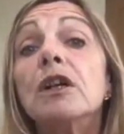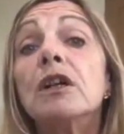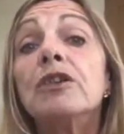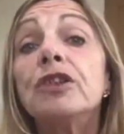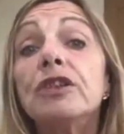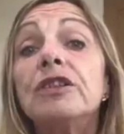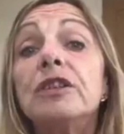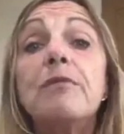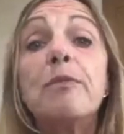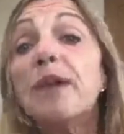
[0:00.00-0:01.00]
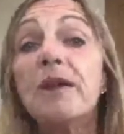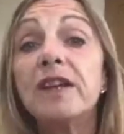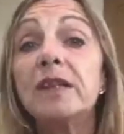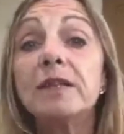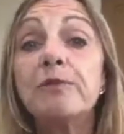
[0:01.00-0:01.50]
just some bit of
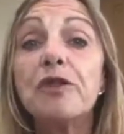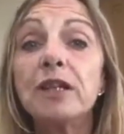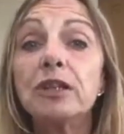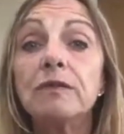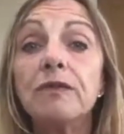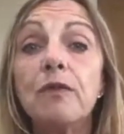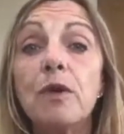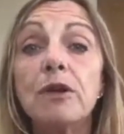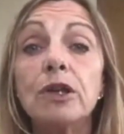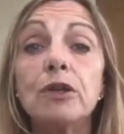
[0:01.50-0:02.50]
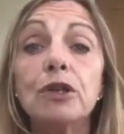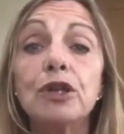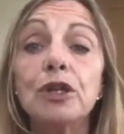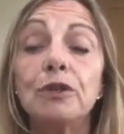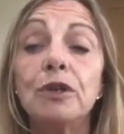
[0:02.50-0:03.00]
inspiration for what you can
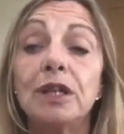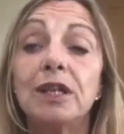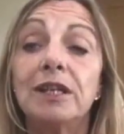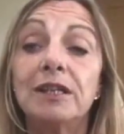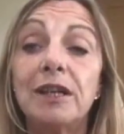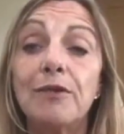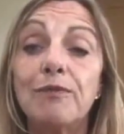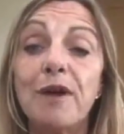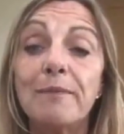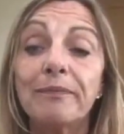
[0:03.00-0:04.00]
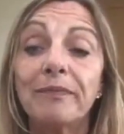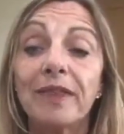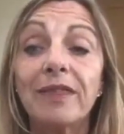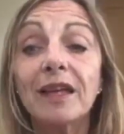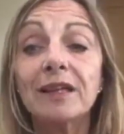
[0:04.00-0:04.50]
do. So
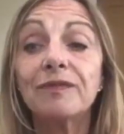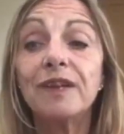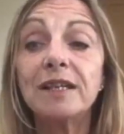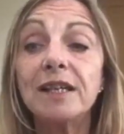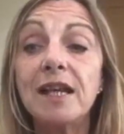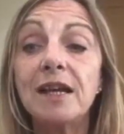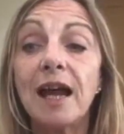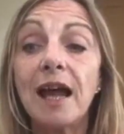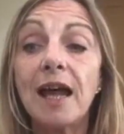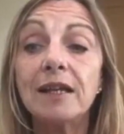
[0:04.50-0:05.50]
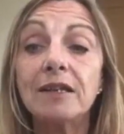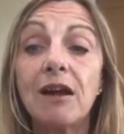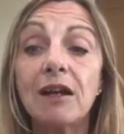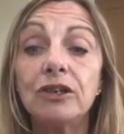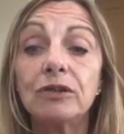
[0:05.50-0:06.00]
thanks for listening, and
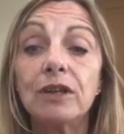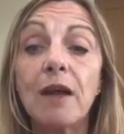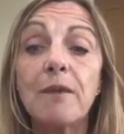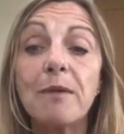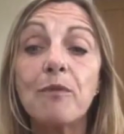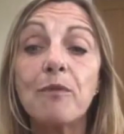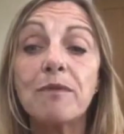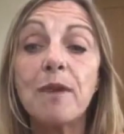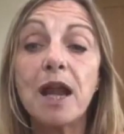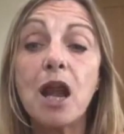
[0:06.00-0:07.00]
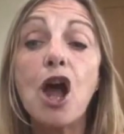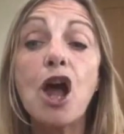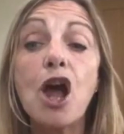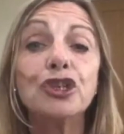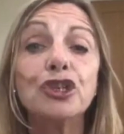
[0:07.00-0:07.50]
I shall come up with my
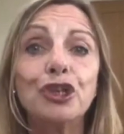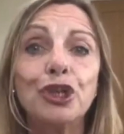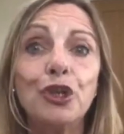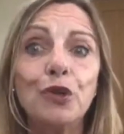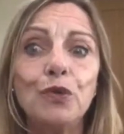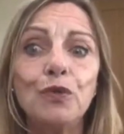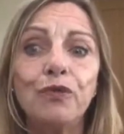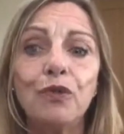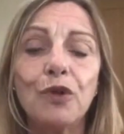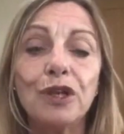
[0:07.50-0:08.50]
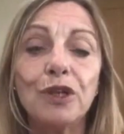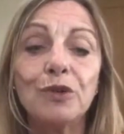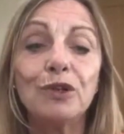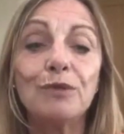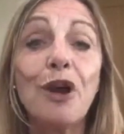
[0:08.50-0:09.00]
last two for you
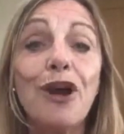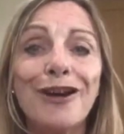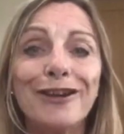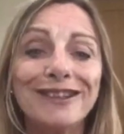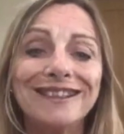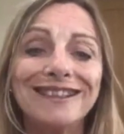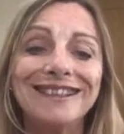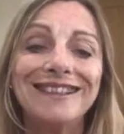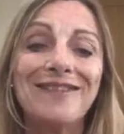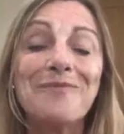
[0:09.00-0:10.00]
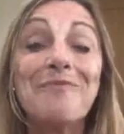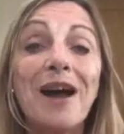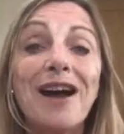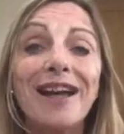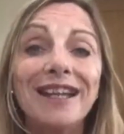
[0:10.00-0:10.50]
tomorrow. Bye.